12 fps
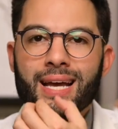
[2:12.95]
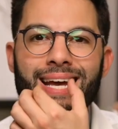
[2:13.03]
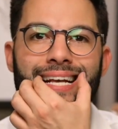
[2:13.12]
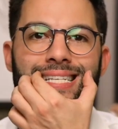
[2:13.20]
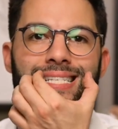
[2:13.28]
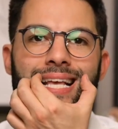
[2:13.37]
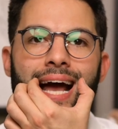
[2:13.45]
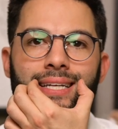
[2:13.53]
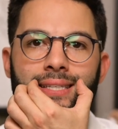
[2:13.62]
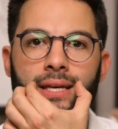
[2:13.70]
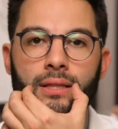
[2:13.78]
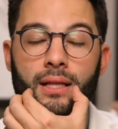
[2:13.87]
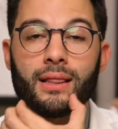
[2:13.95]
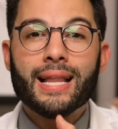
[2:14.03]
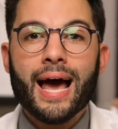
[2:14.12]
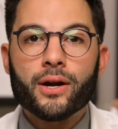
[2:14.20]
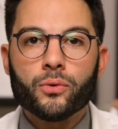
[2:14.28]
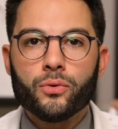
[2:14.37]
His side teeth, the
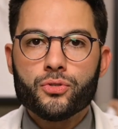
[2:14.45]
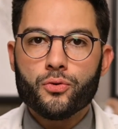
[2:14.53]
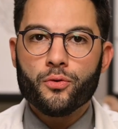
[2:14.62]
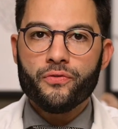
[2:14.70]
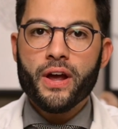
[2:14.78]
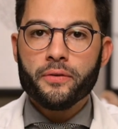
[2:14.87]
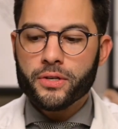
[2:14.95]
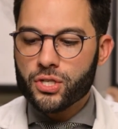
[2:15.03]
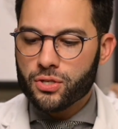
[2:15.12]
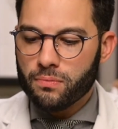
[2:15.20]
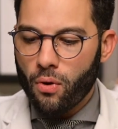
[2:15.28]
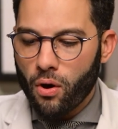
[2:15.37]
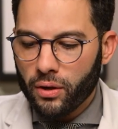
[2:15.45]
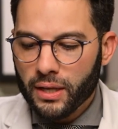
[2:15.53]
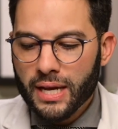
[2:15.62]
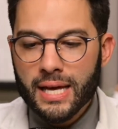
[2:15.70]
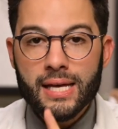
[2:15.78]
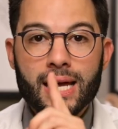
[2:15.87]
laterals were very small.
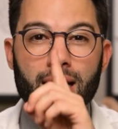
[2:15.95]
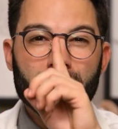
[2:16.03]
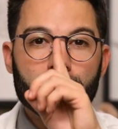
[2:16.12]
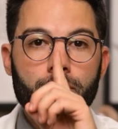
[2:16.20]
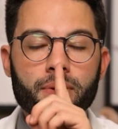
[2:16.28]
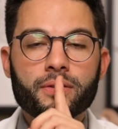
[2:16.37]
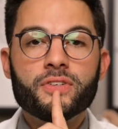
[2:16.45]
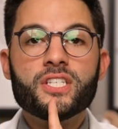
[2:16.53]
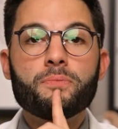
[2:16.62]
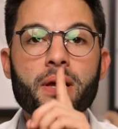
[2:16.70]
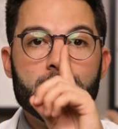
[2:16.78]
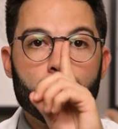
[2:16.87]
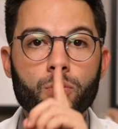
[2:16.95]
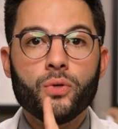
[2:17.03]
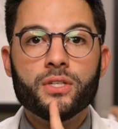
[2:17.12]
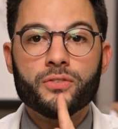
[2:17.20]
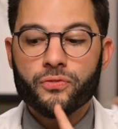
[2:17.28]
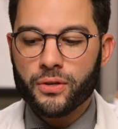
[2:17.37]
He had a little bit of a space between
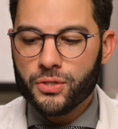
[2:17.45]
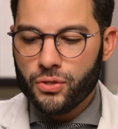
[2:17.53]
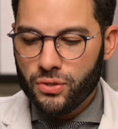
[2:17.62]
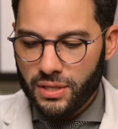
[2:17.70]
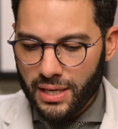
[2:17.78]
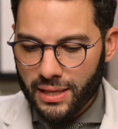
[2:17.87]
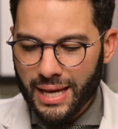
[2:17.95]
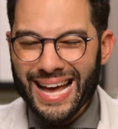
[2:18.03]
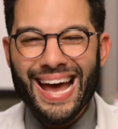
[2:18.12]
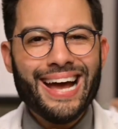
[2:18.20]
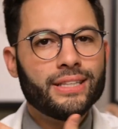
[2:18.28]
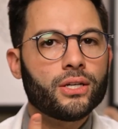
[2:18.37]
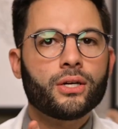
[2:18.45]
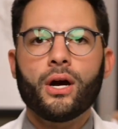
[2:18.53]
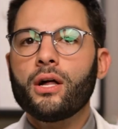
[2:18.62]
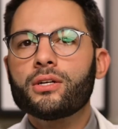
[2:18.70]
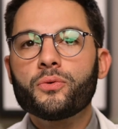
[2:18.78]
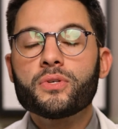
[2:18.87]
his front two teeth and the
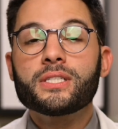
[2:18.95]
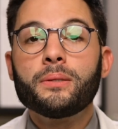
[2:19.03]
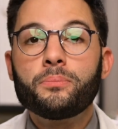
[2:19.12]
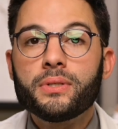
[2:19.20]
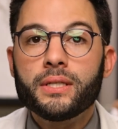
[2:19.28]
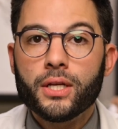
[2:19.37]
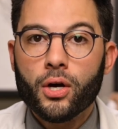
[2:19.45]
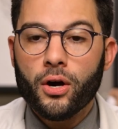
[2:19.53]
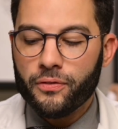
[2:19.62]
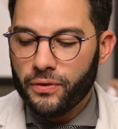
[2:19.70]
color was completely off.